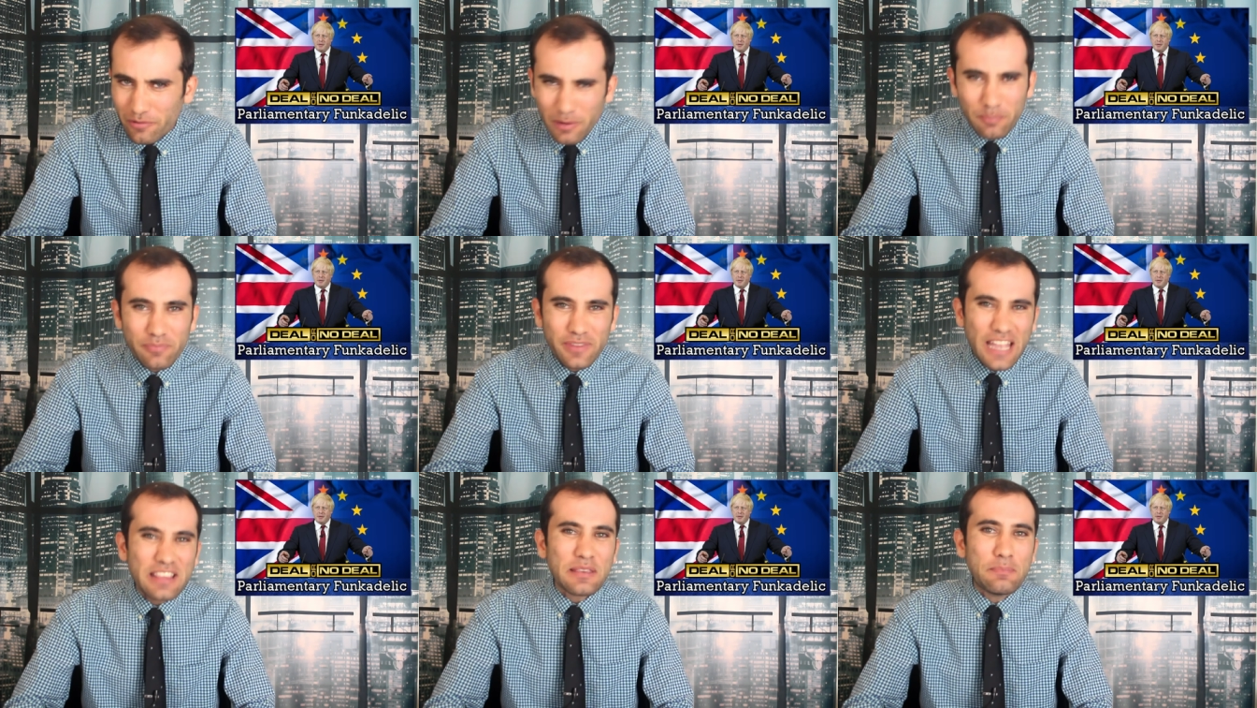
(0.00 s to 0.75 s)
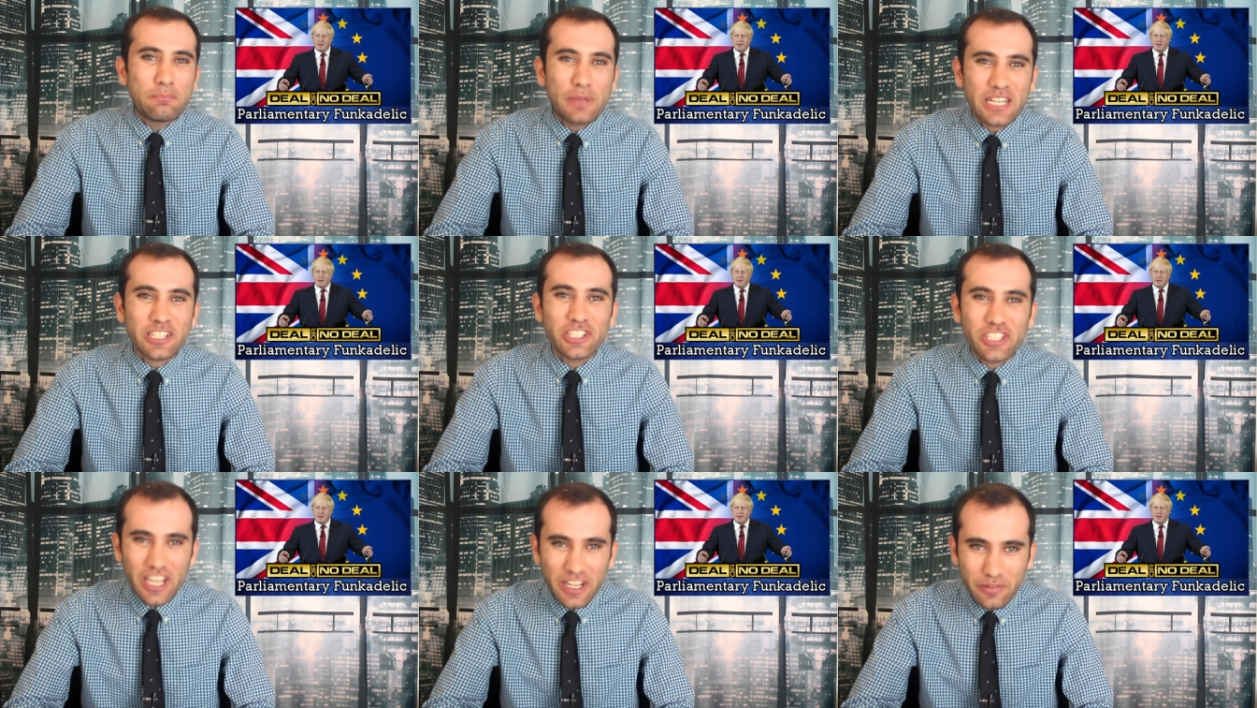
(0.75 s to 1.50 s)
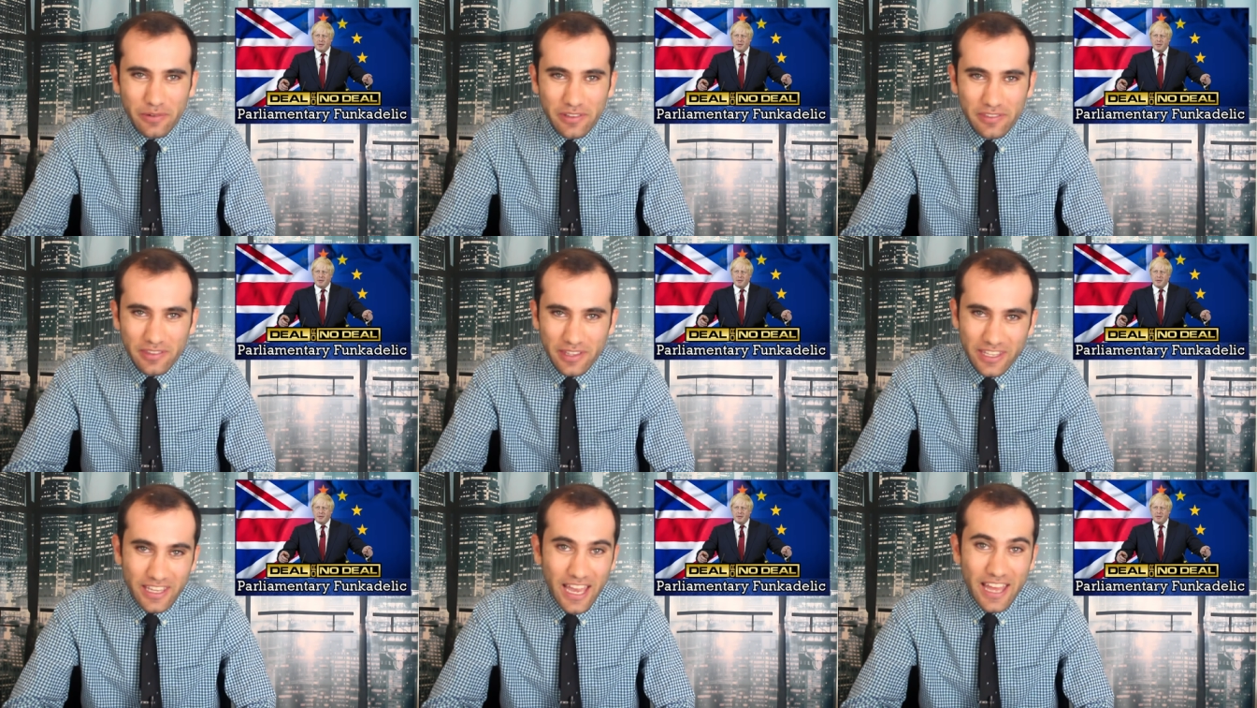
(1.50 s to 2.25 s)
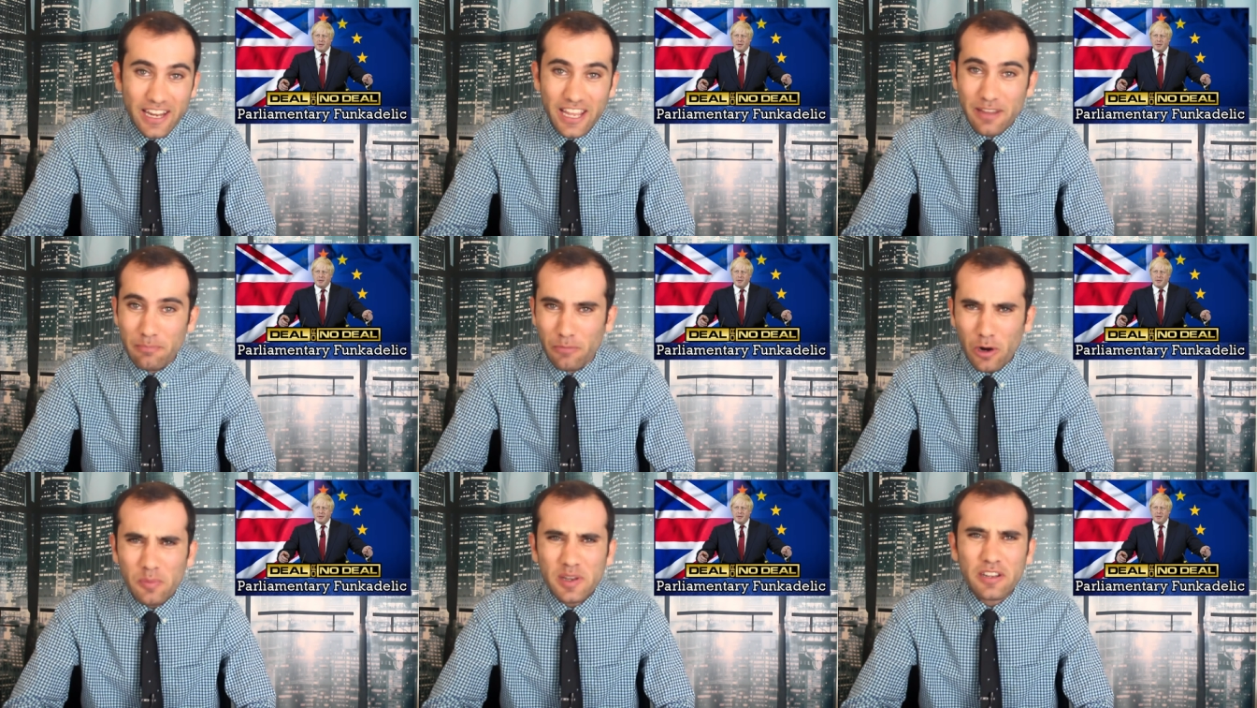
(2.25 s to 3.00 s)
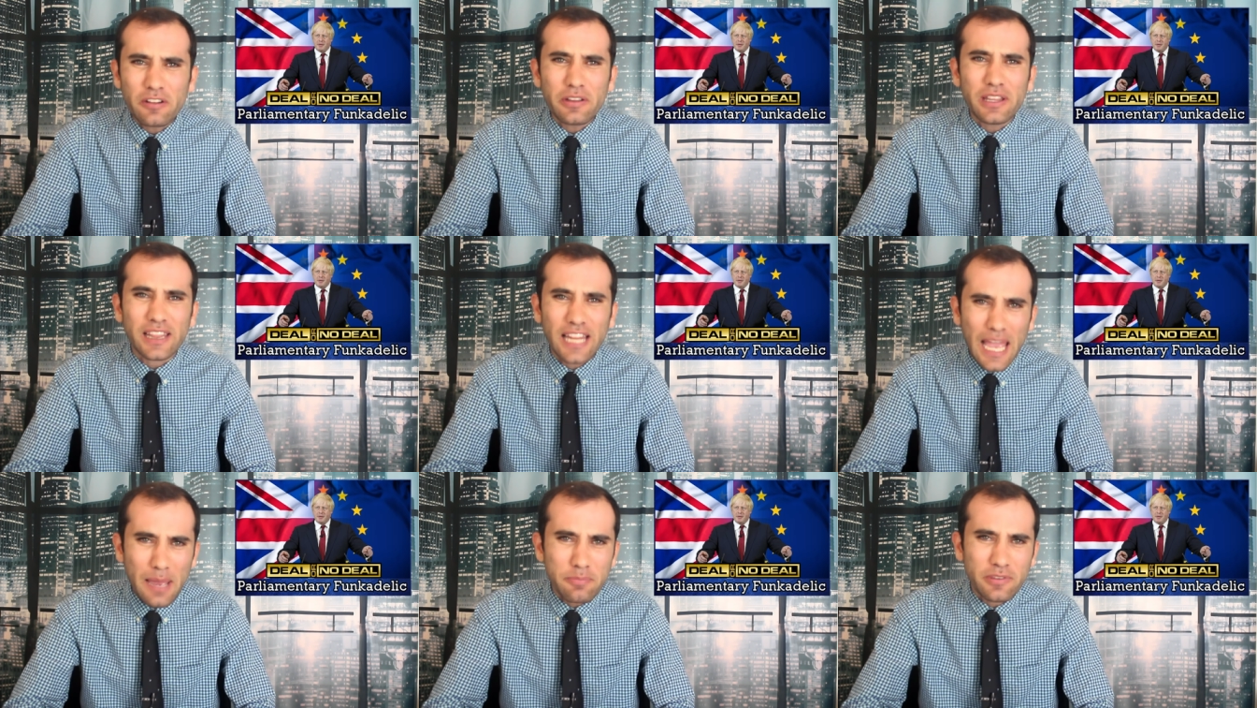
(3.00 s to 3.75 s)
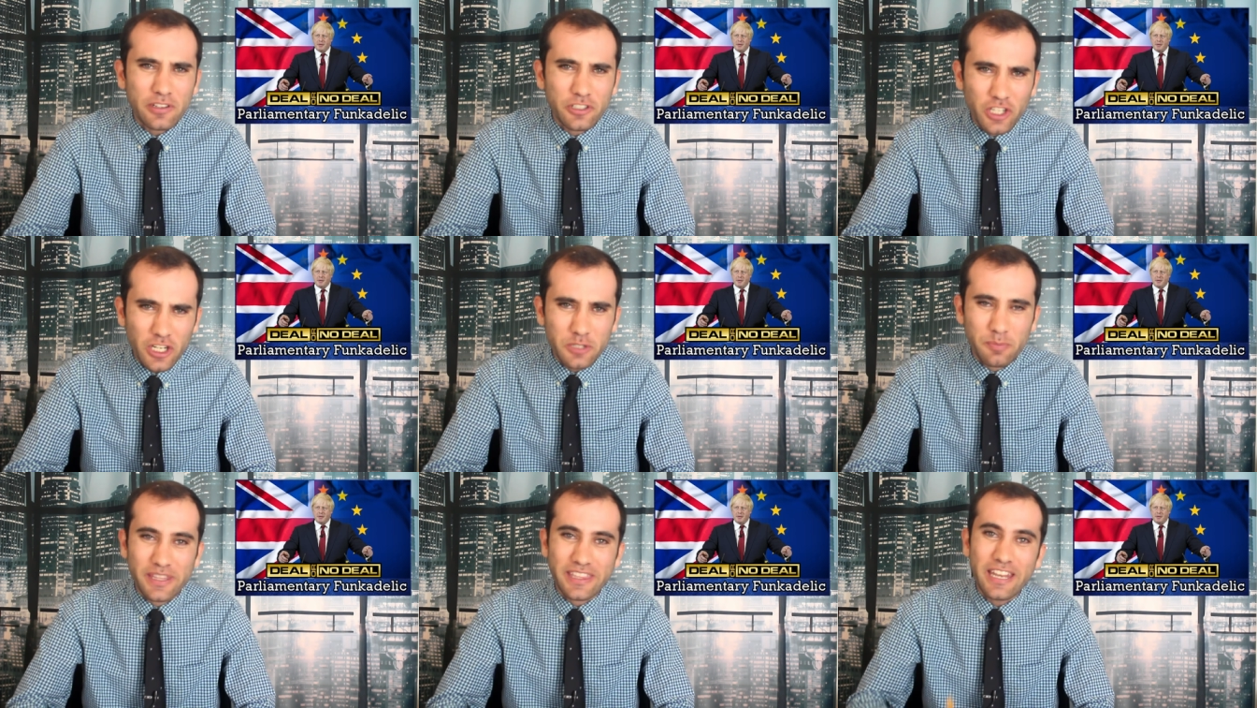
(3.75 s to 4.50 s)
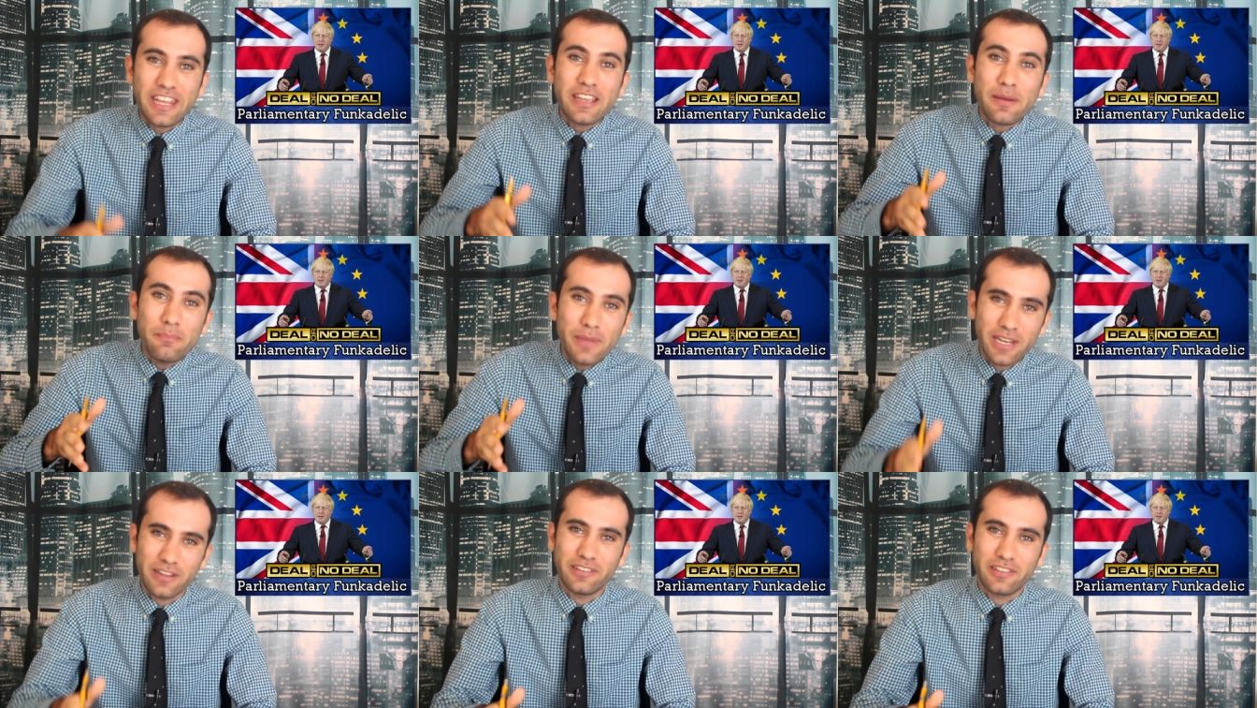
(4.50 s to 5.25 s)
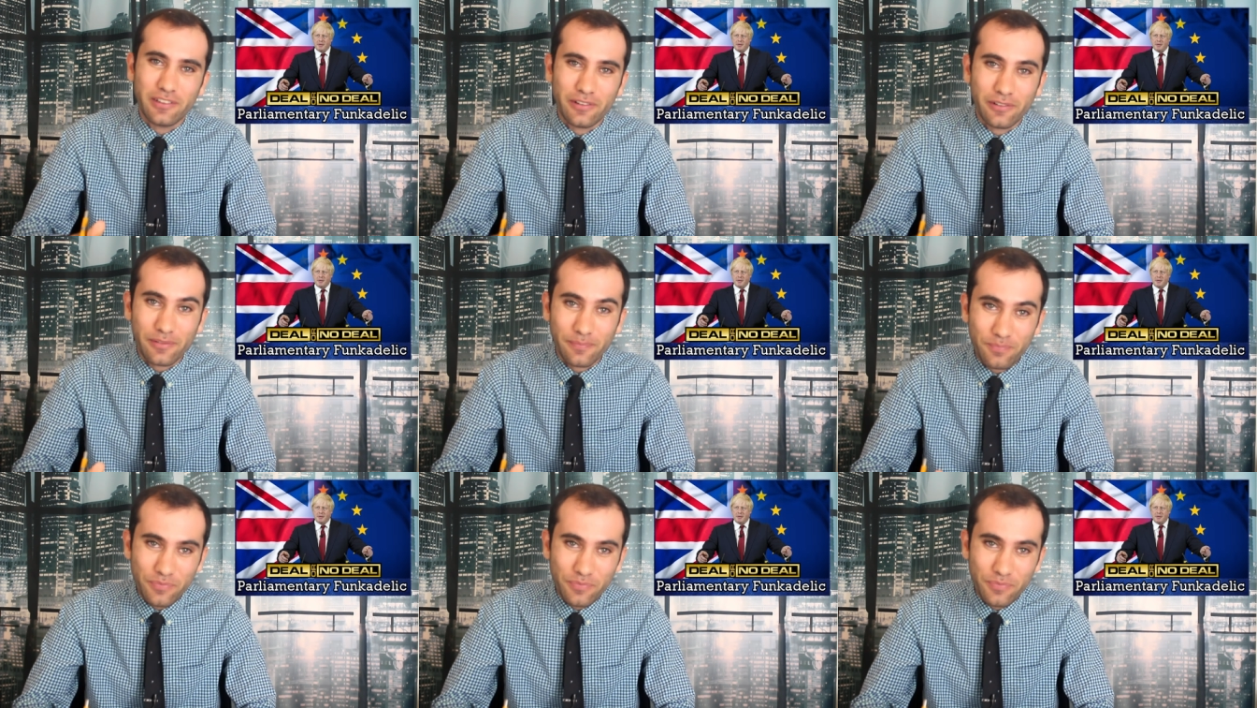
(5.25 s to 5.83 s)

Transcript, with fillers: Well, that's a bit generous. He had a momentary lapse in judgment that he committed to.